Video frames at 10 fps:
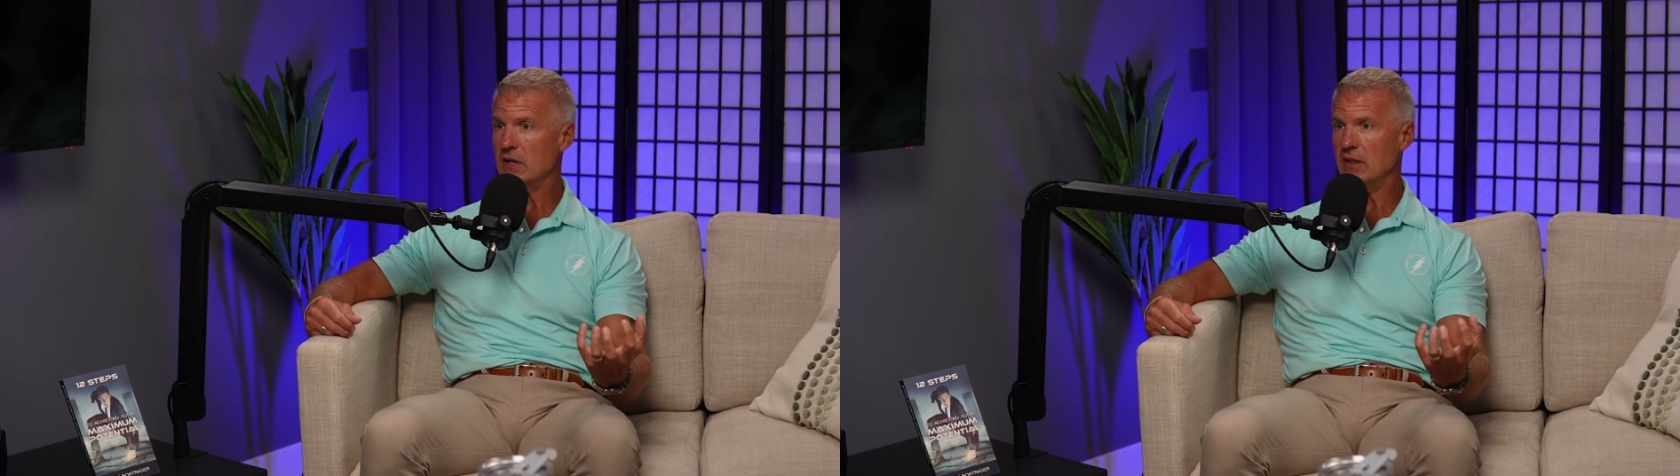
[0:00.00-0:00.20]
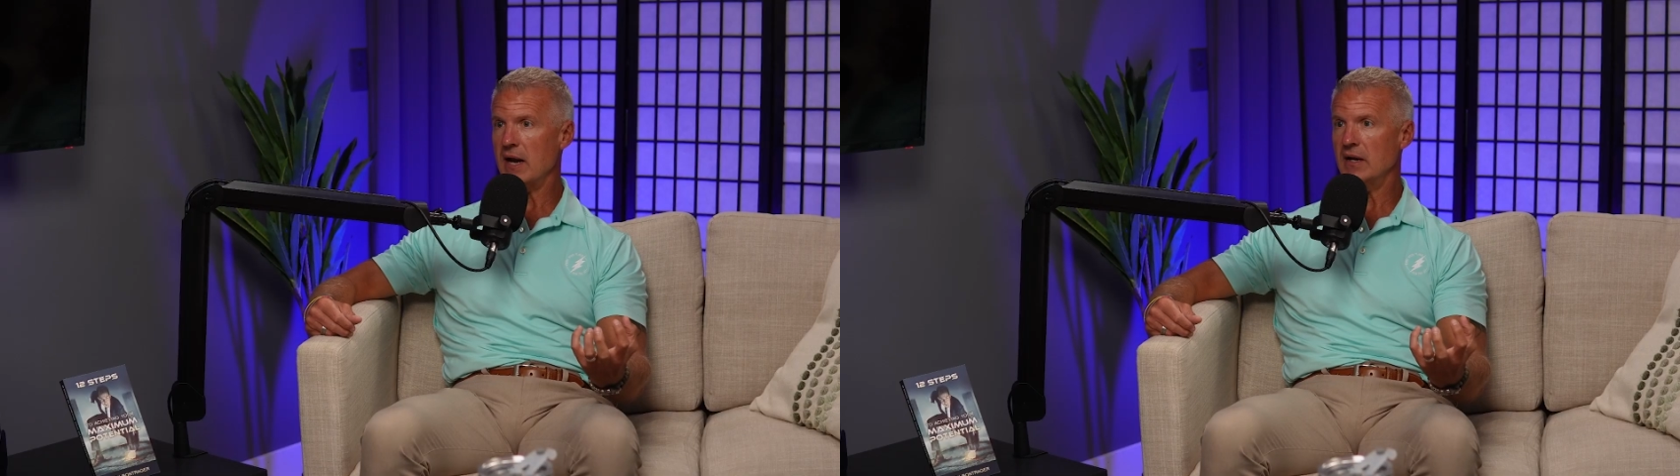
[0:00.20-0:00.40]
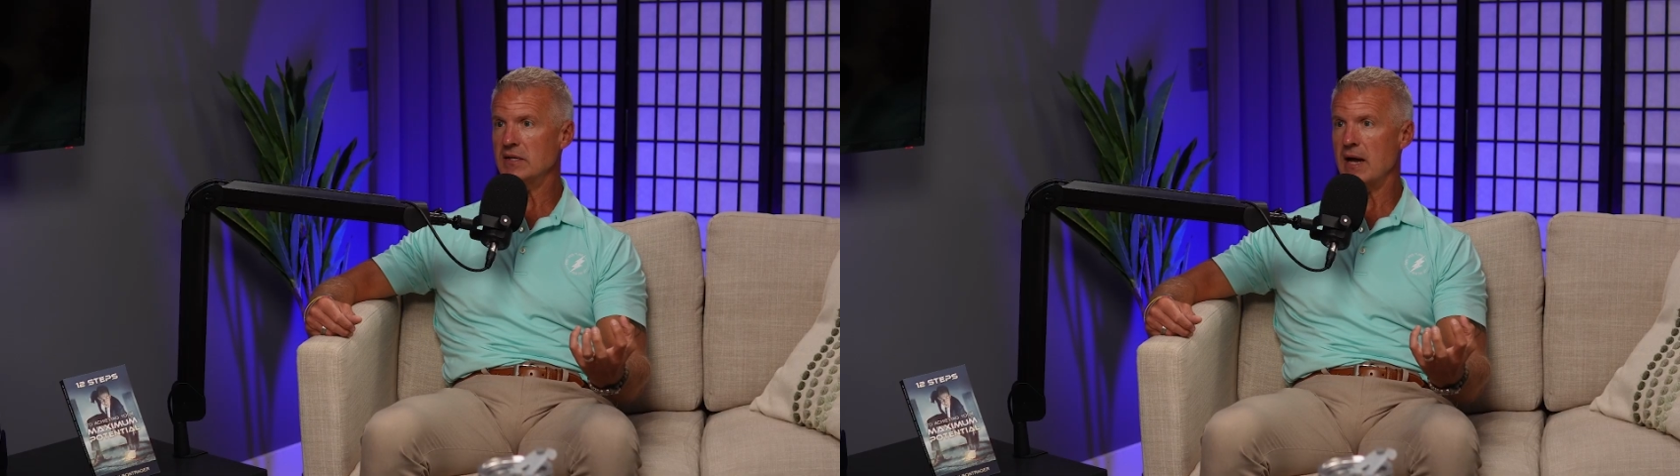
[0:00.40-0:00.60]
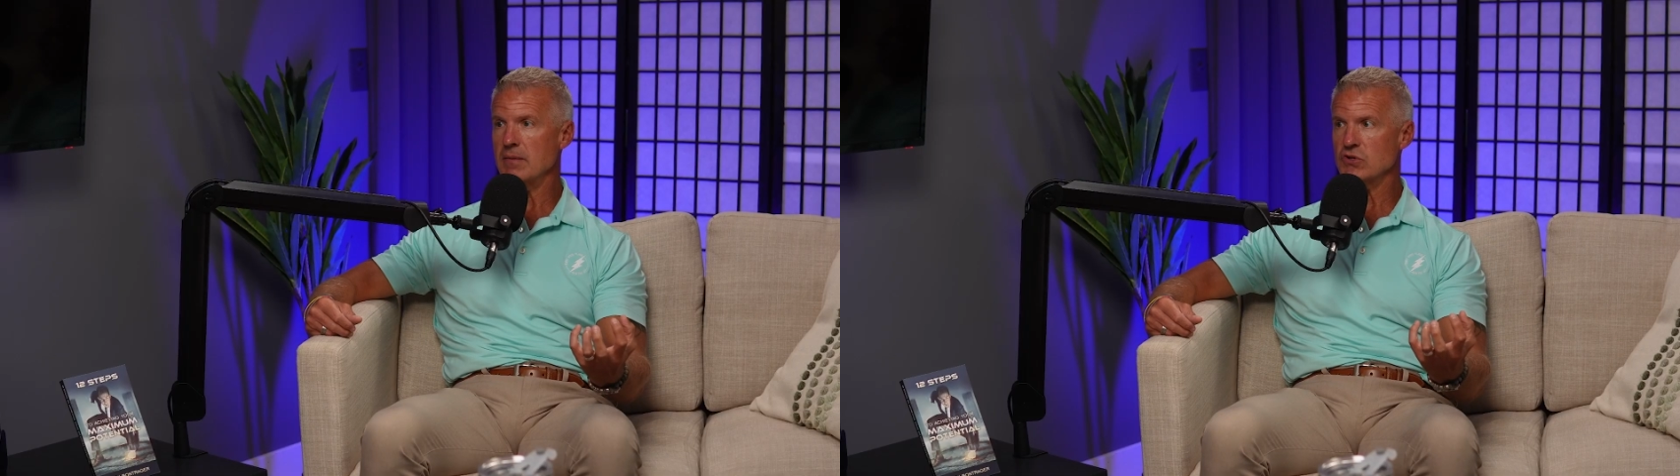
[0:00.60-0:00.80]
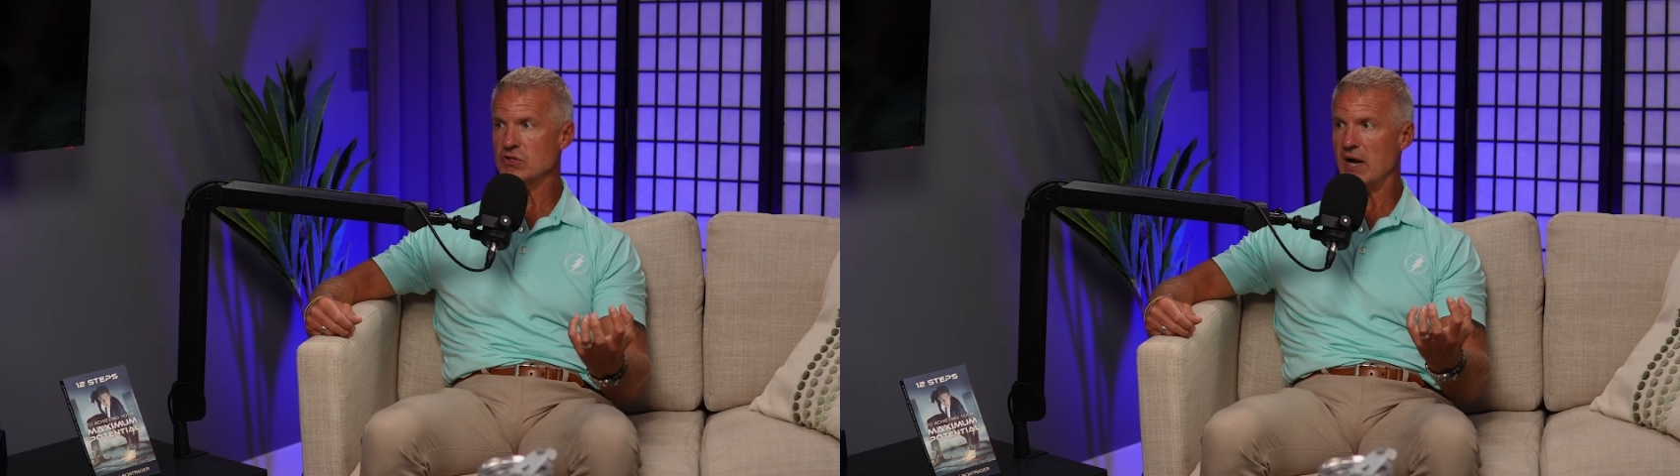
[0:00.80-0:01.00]
And a lot of the
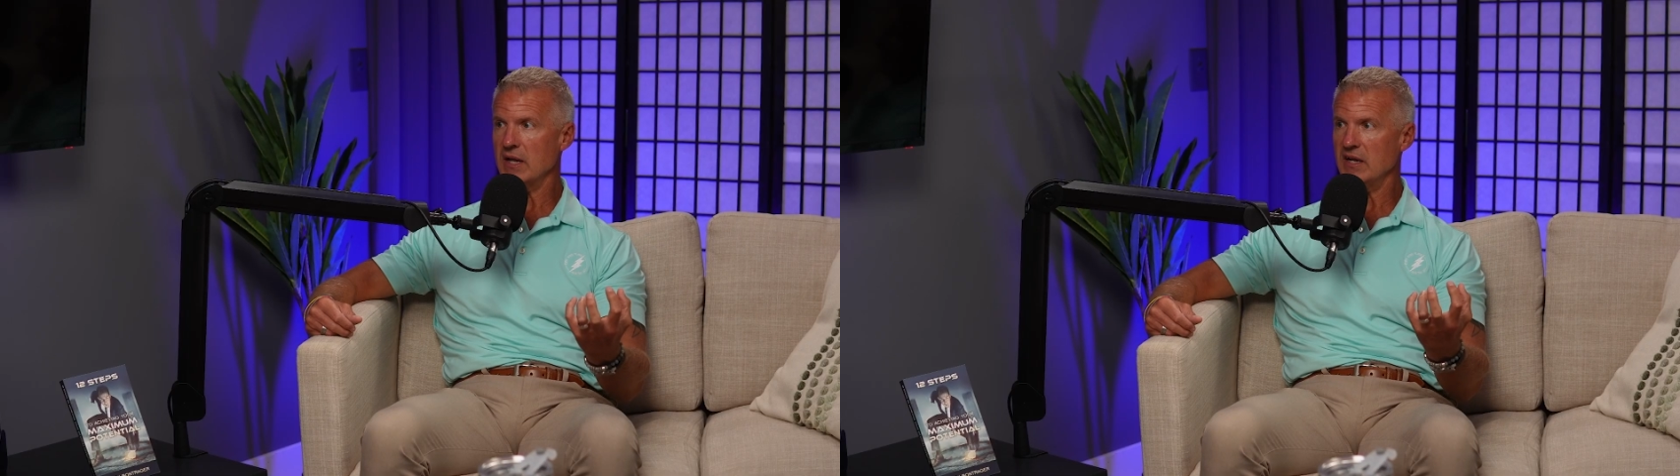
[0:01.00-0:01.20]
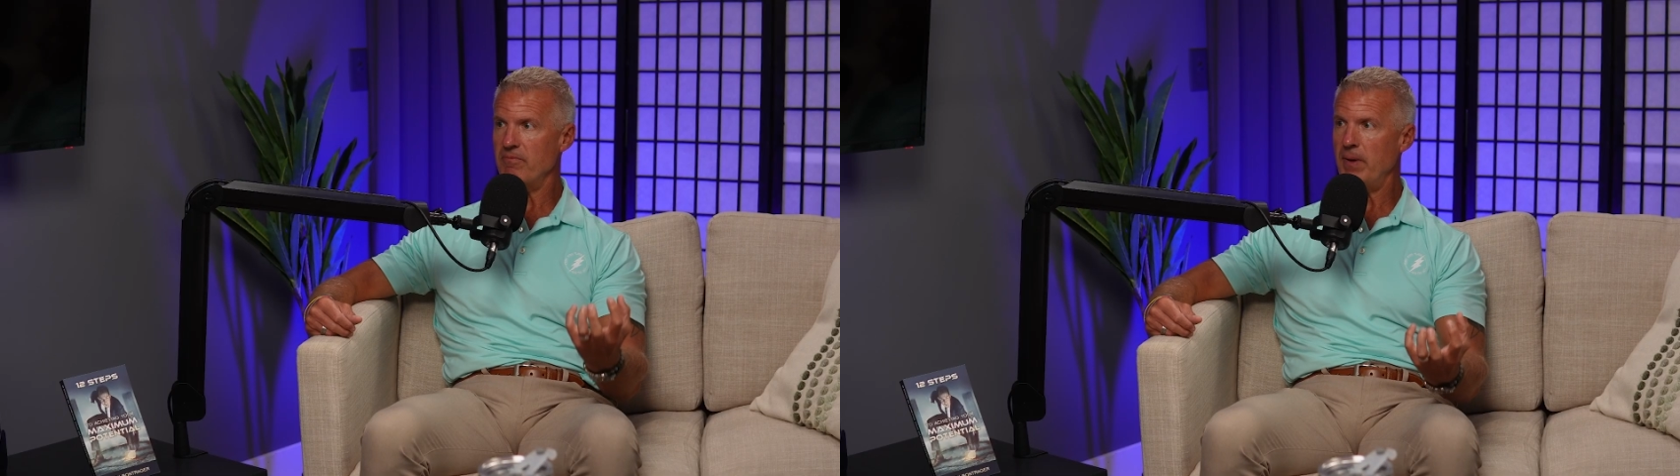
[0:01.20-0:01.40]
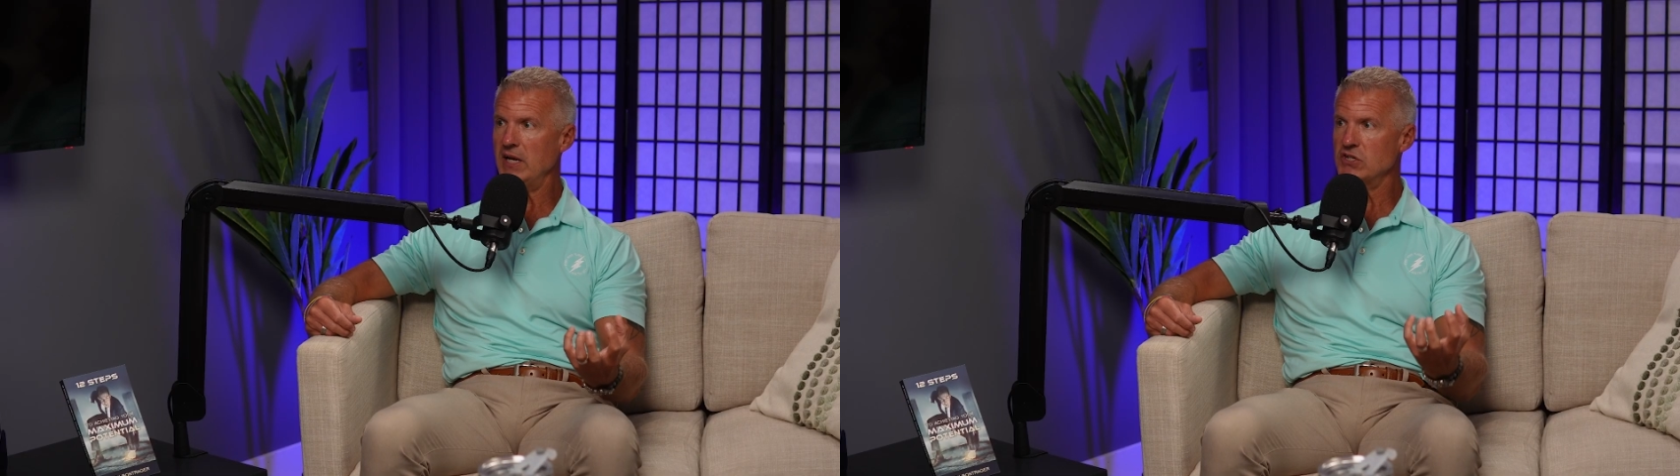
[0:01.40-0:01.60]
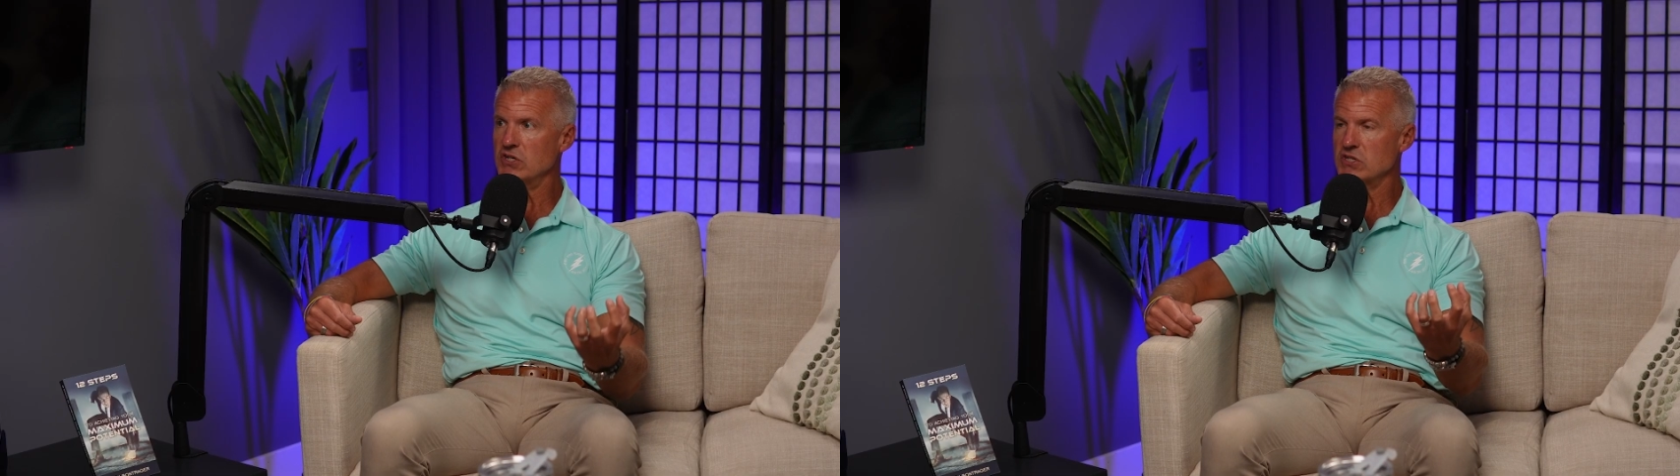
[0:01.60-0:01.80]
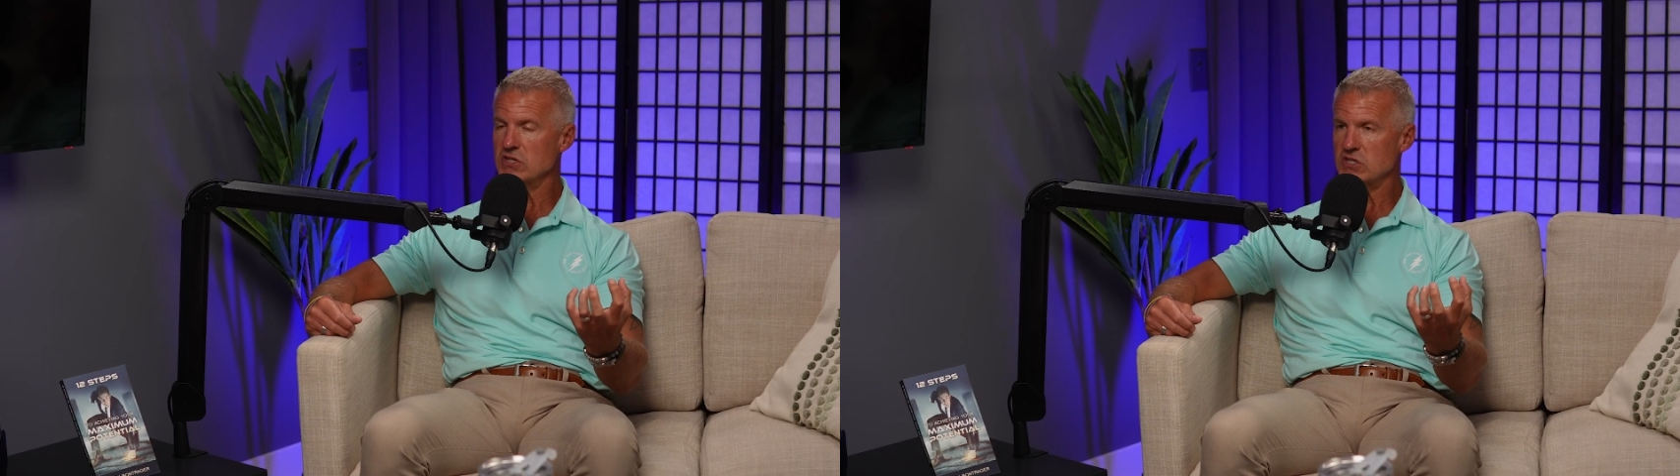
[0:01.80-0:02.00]
times, there's not enough patients